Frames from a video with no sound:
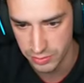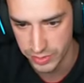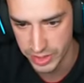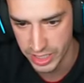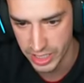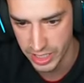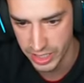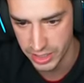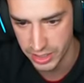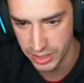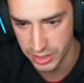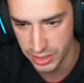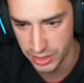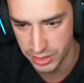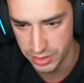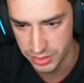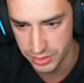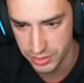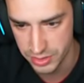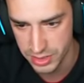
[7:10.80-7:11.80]
we
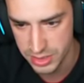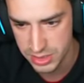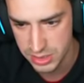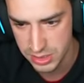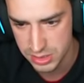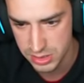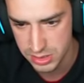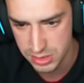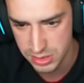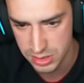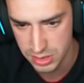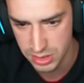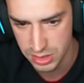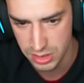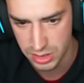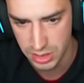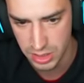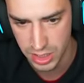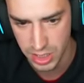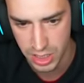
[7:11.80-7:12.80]
gotta do this and
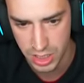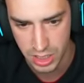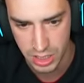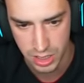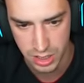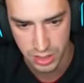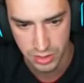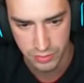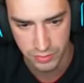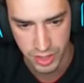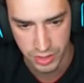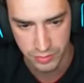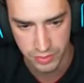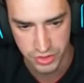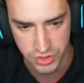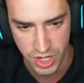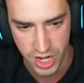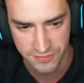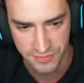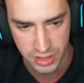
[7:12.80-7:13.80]
then that. Run with
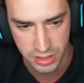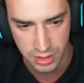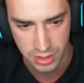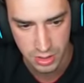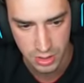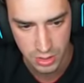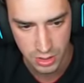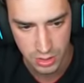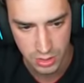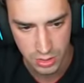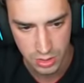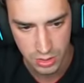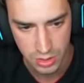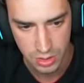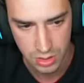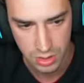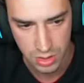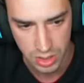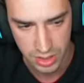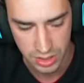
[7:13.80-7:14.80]
traffic.
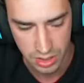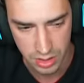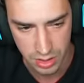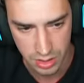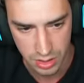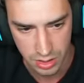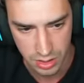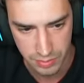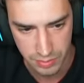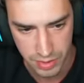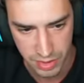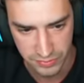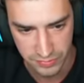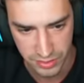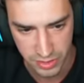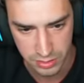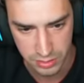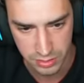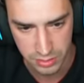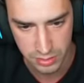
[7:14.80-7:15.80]

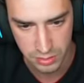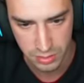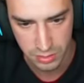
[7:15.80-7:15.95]
Perfect.